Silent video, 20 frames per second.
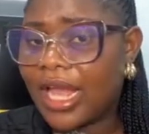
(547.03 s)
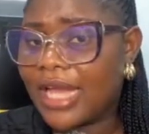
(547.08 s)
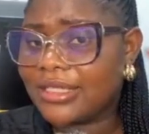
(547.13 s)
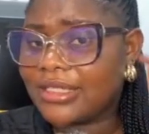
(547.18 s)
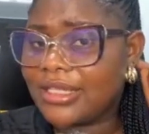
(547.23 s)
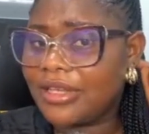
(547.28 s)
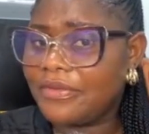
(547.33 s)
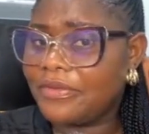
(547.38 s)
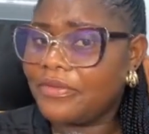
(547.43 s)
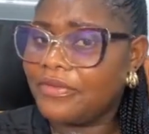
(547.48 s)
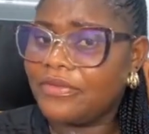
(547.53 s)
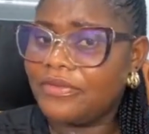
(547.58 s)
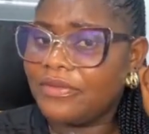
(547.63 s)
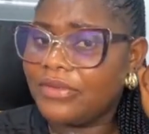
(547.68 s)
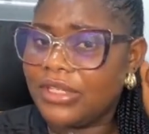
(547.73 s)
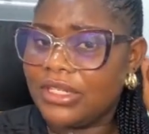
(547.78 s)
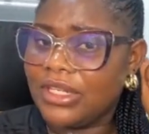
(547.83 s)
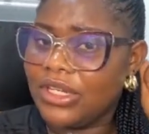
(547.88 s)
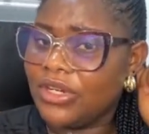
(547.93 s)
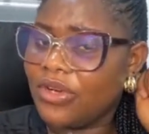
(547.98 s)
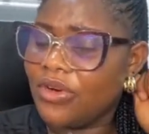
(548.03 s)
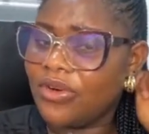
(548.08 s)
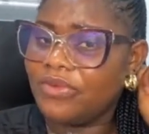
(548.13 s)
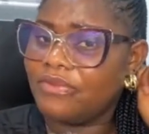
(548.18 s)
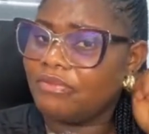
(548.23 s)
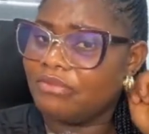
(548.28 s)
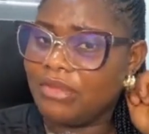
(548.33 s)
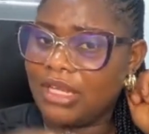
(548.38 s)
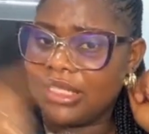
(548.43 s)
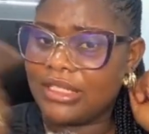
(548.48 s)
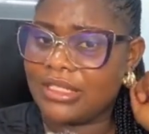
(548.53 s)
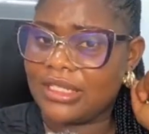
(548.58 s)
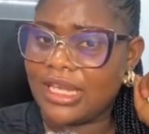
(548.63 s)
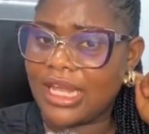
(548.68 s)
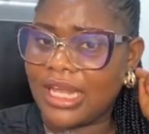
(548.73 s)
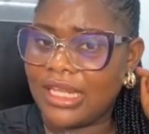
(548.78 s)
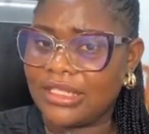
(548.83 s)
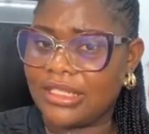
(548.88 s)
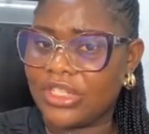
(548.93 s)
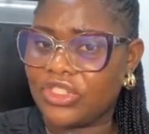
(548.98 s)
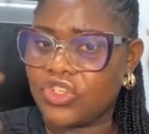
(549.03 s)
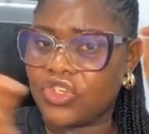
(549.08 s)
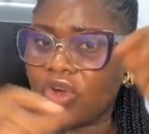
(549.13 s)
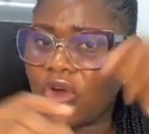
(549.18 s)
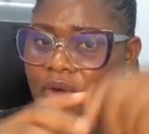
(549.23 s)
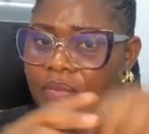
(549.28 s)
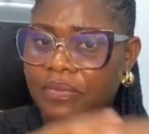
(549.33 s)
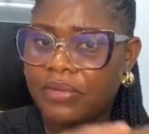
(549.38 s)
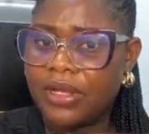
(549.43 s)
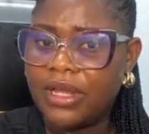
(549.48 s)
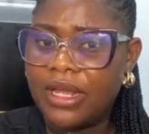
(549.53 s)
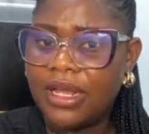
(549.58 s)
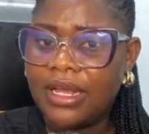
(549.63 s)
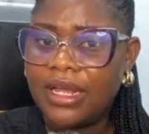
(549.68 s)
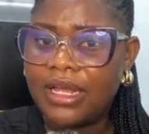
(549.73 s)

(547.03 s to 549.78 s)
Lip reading: As if, it's a job.